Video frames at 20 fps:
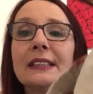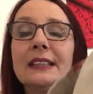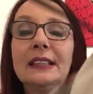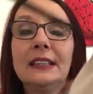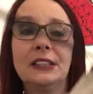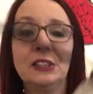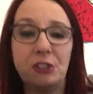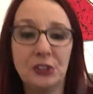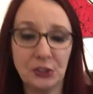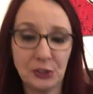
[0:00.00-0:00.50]

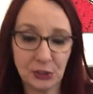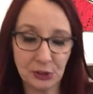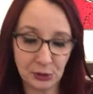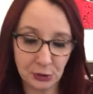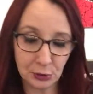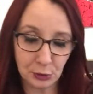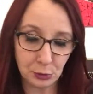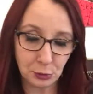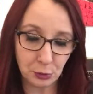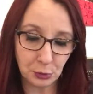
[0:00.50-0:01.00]
And you just
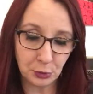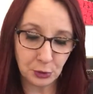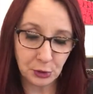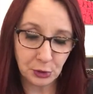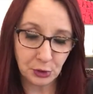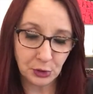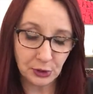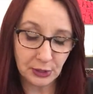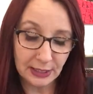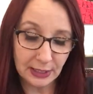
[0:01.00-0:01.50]
draw,
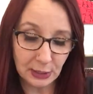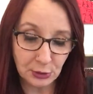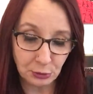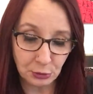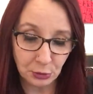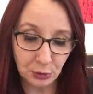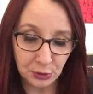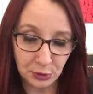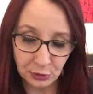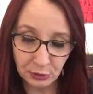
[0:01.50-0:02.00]
uh,
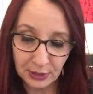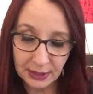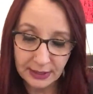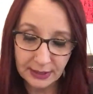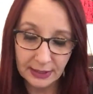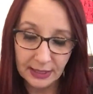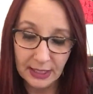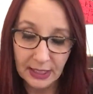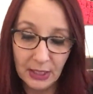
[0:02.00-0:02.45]
draw string,